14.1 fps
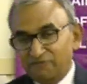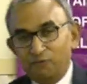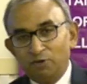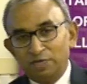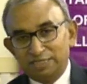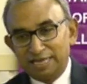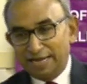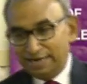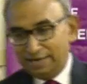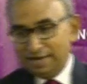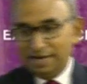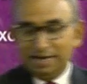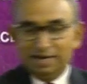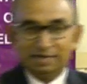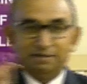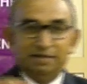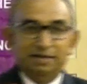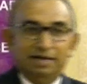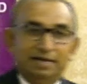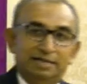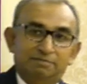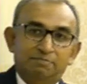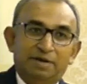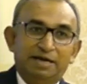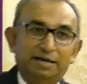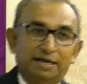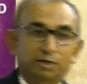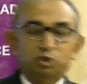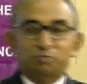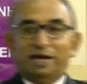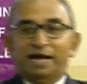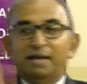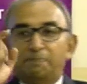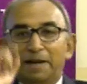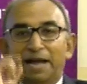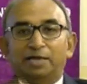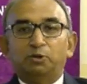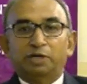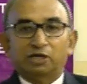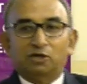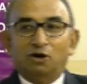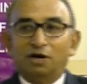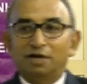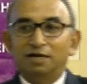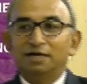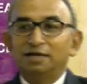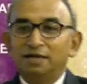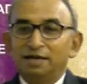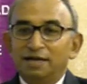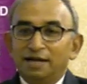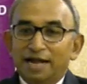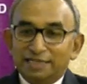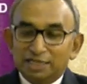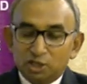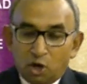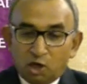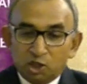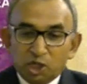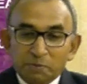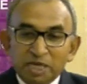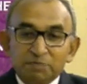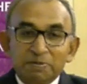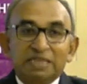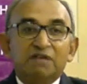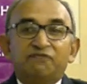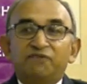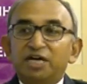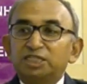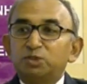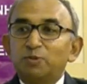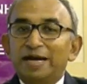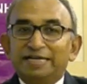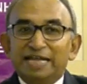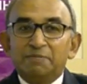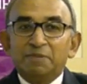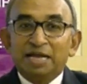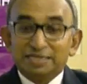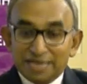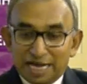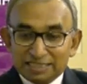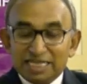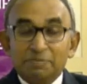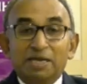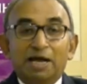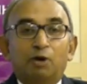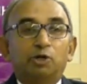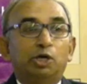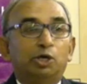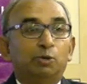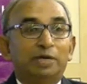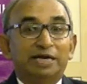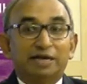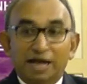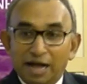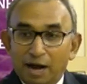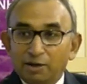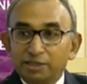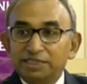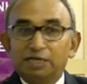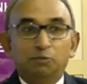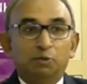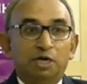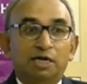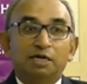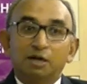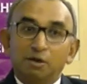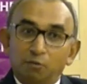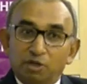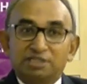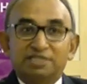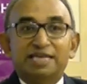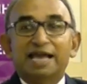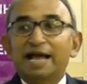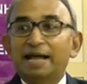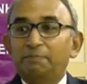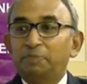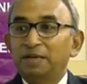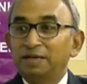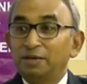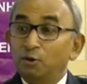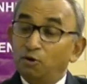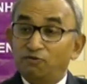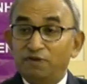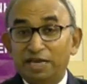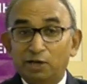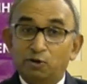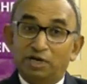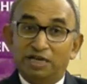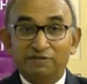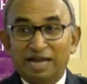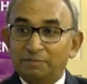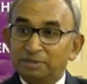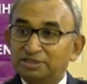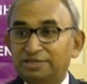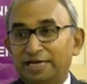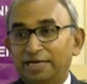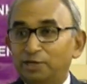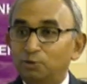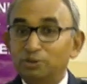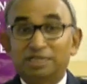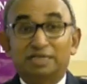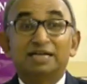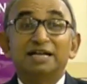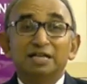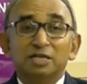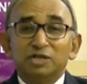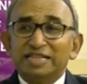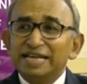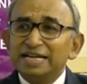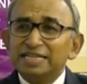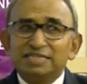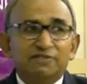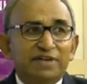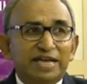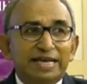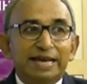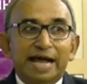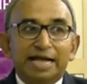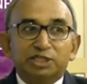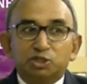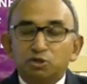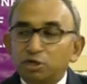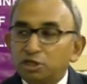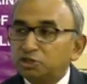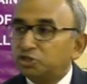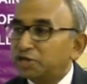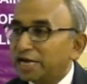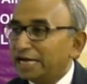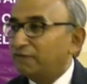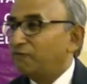phone aside and I use my iPad to record. And this entrepreneur spent the first 20 minutes asking me, how do you do it? How does it work? What's the app? Oh, very good. Even I must try and use it. So I think it's a very natural trait